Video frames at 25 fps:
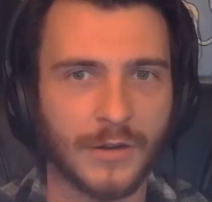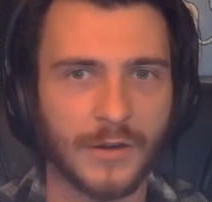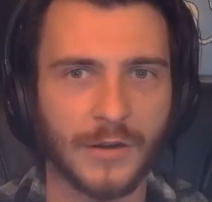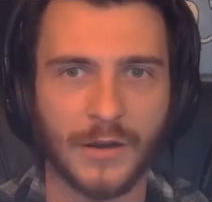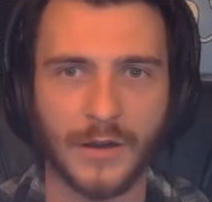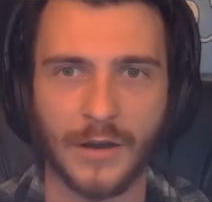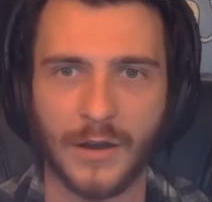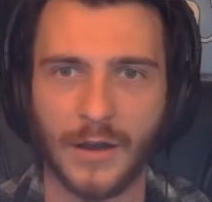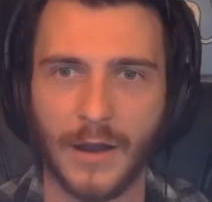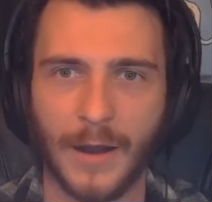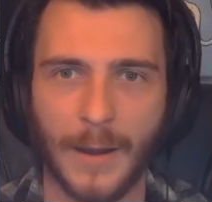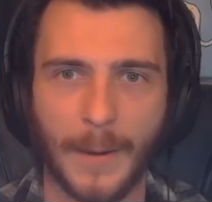
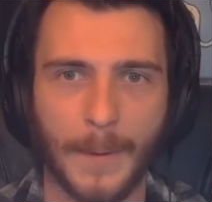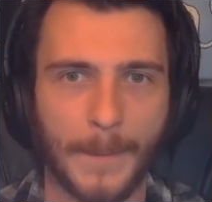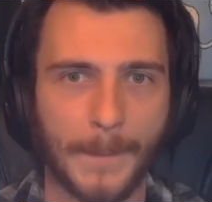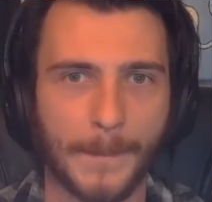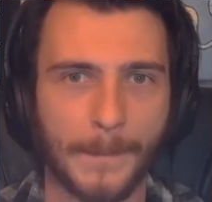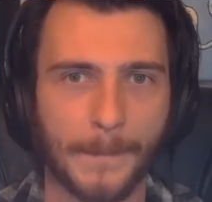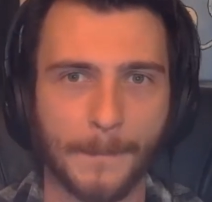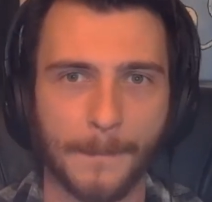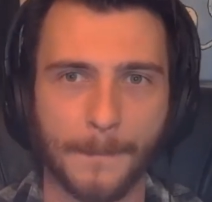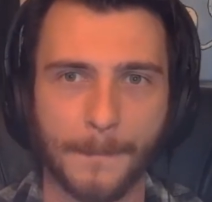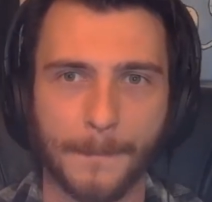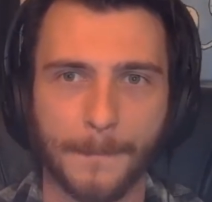
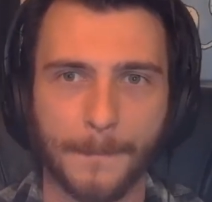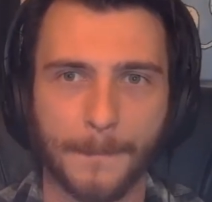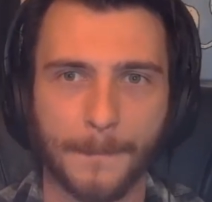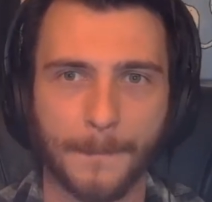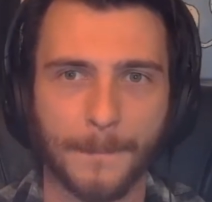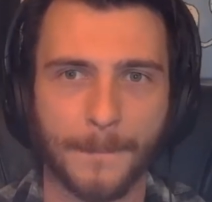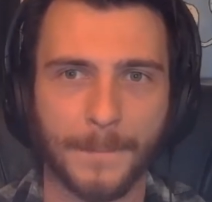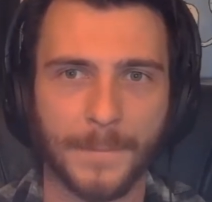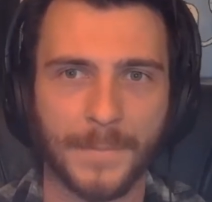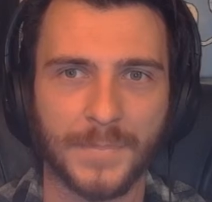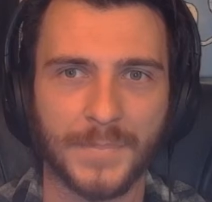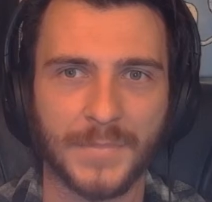Um,
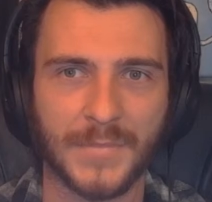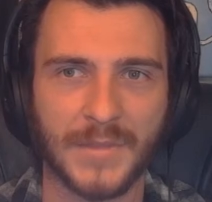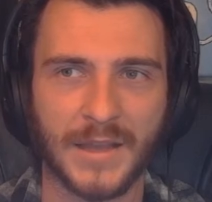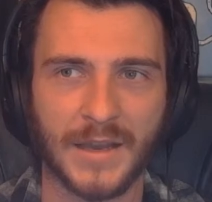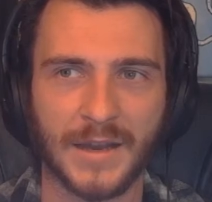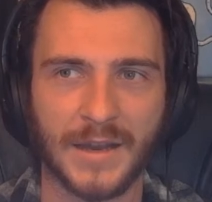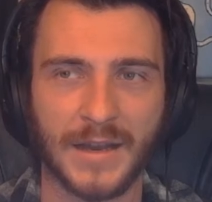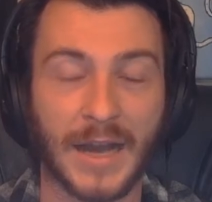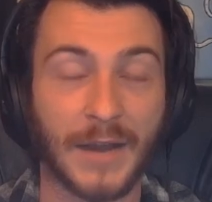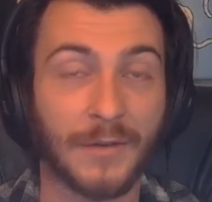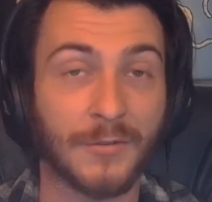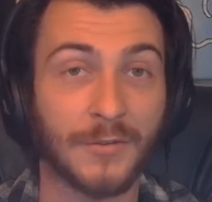
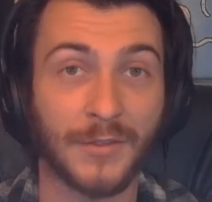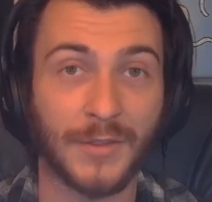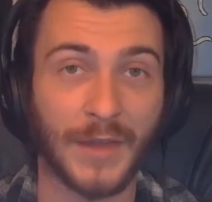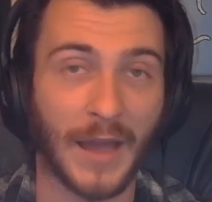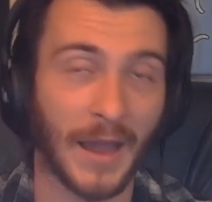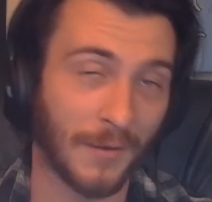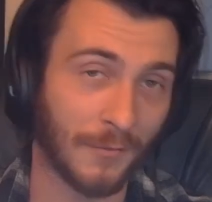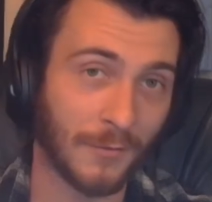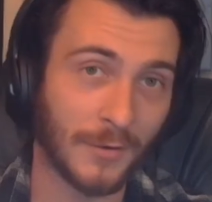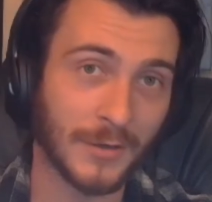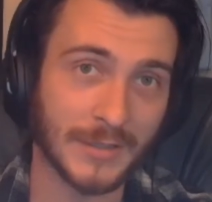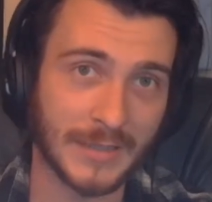yeah, I would
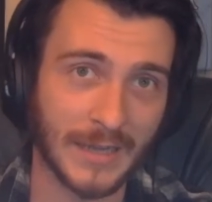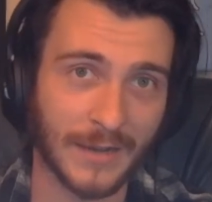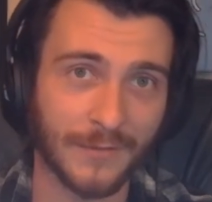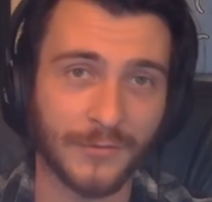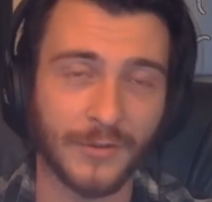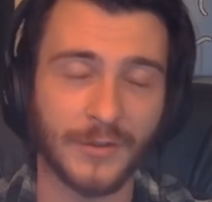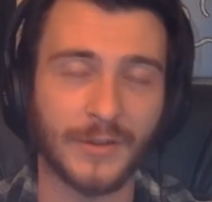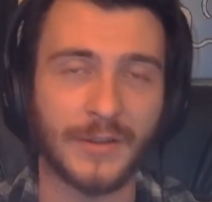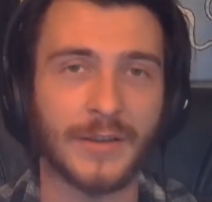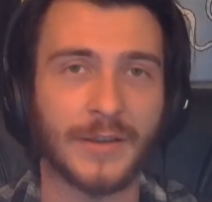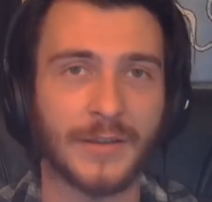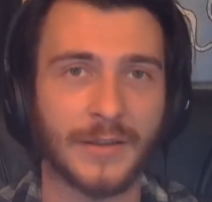I would
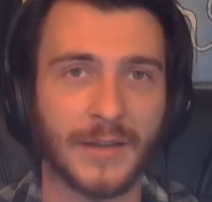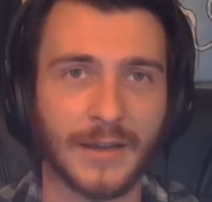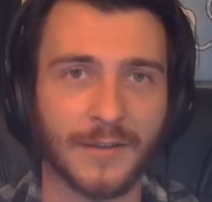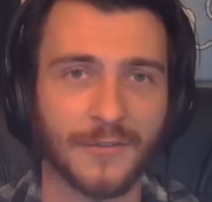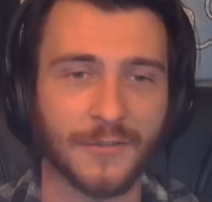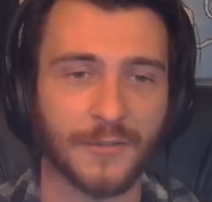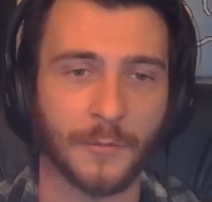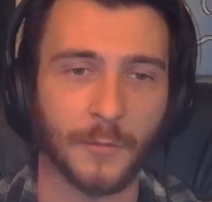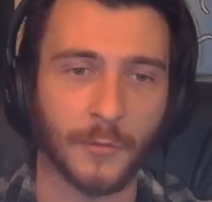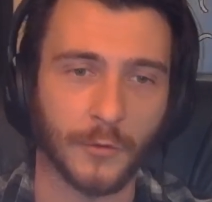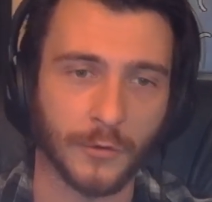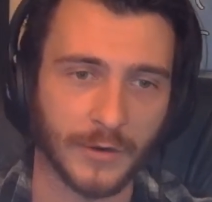definitely like
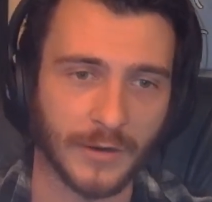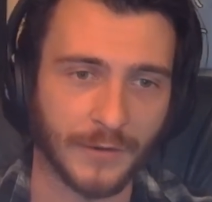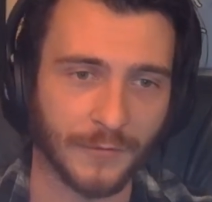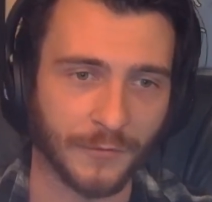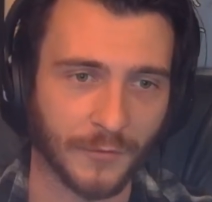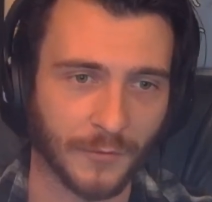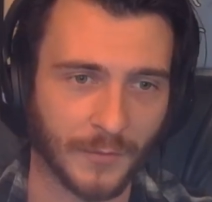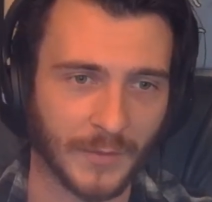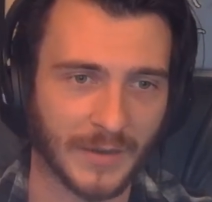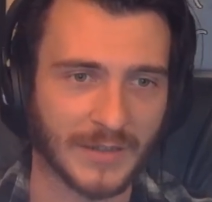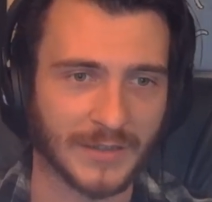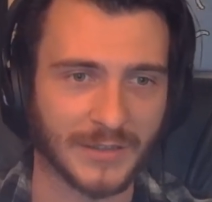some more
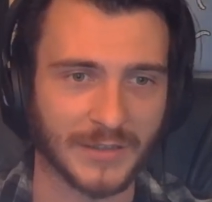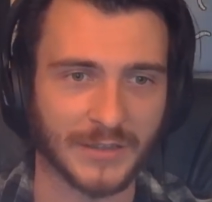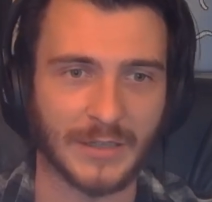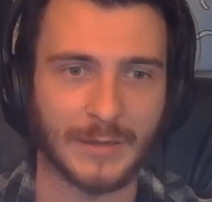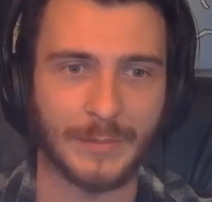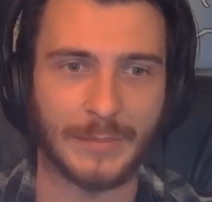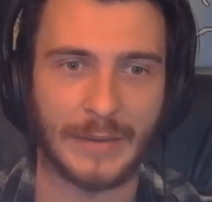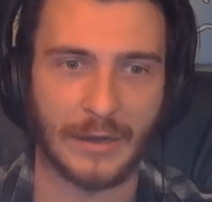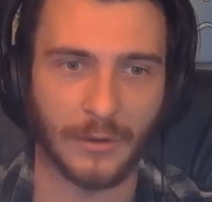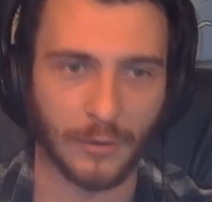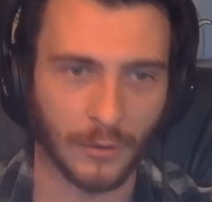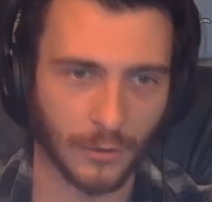information
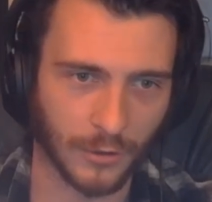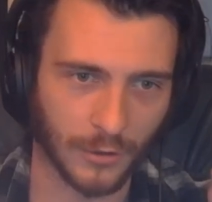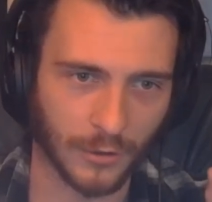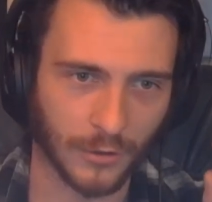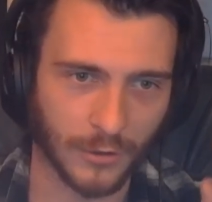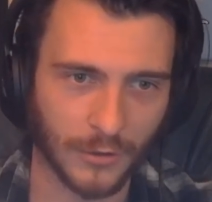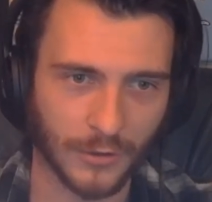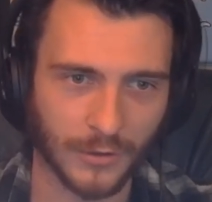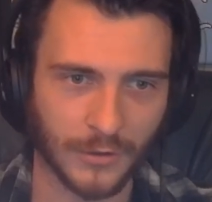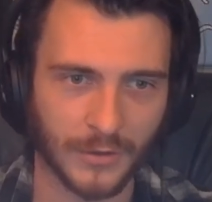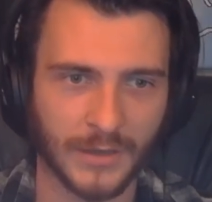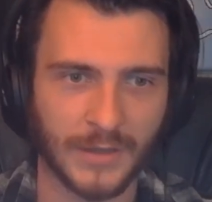about
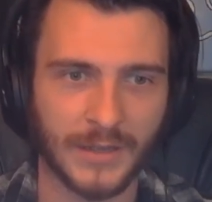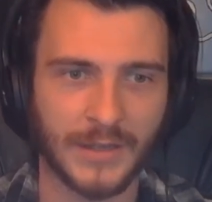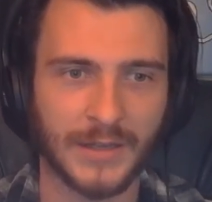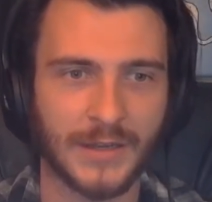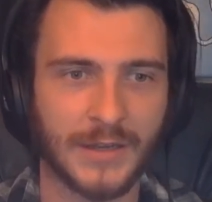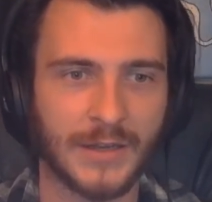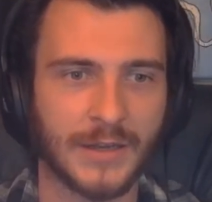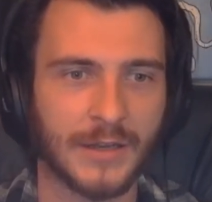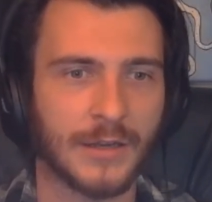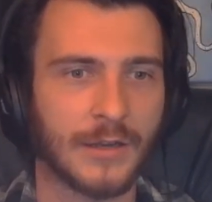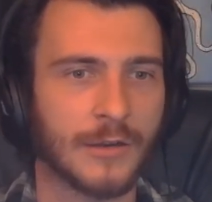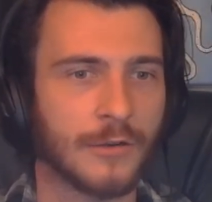her,
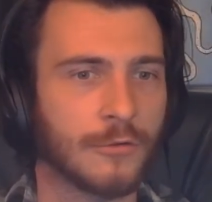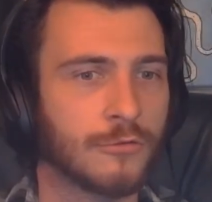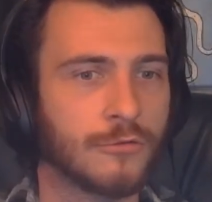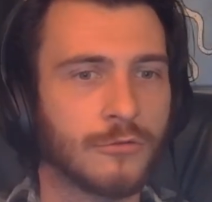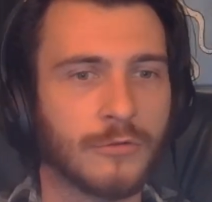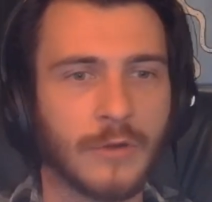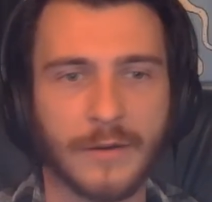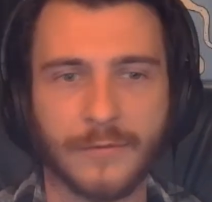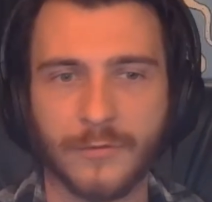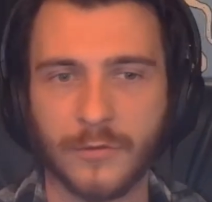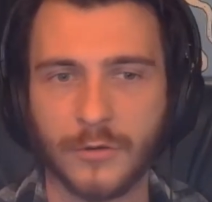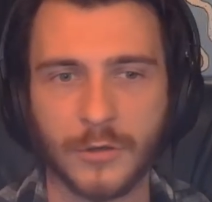
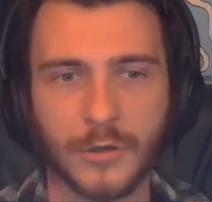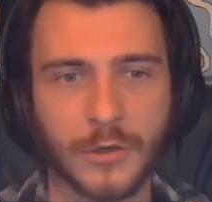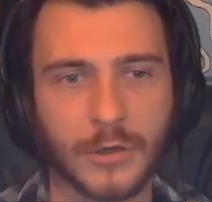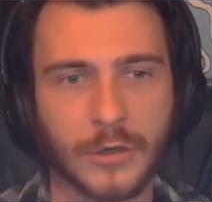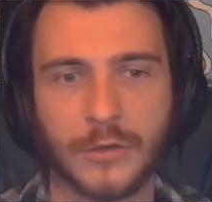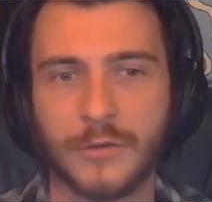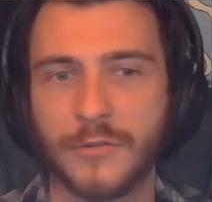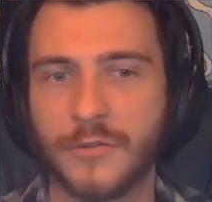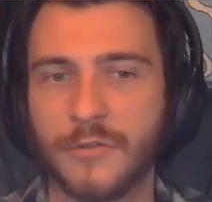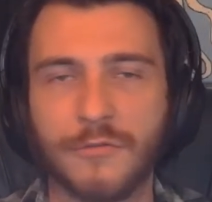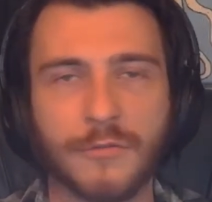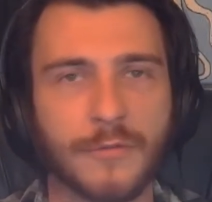whoever
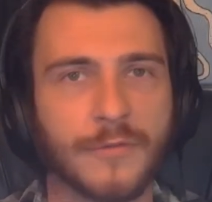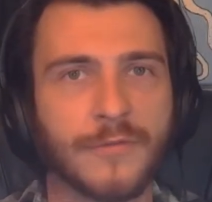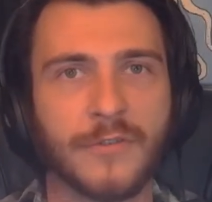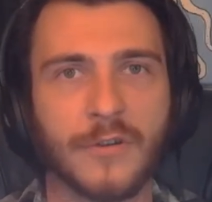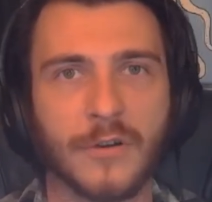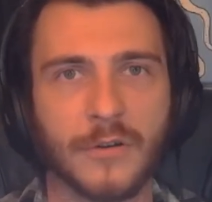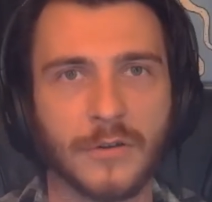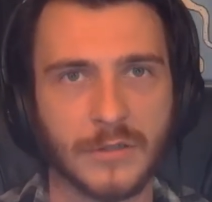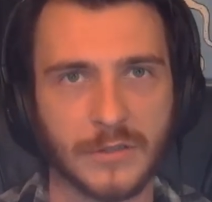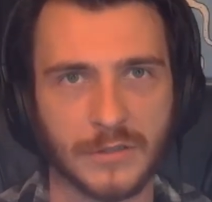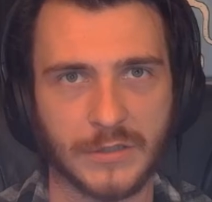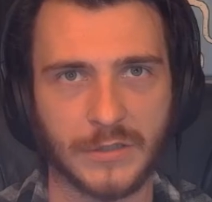her is
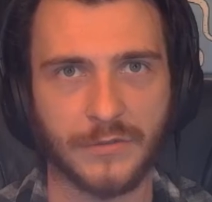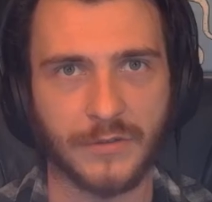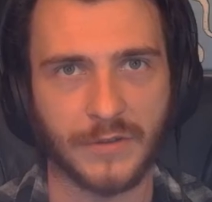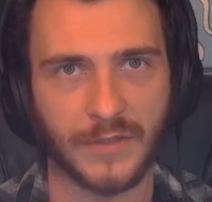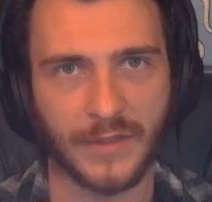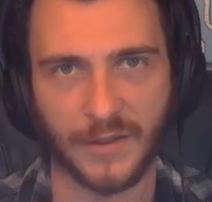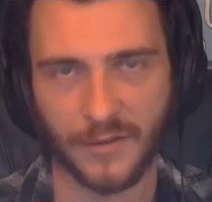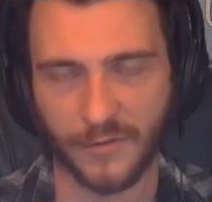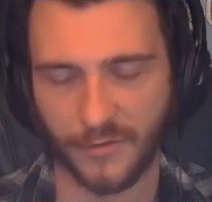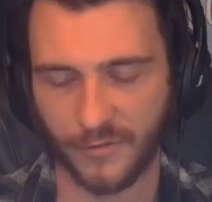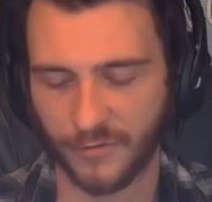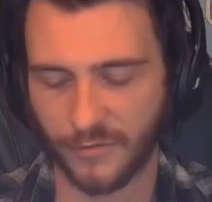referring to in
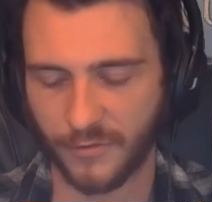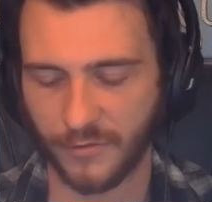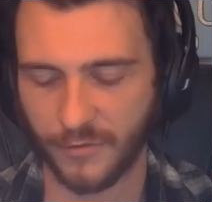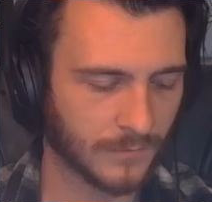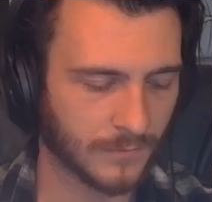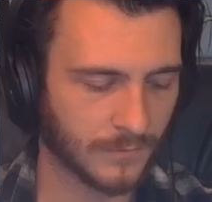this.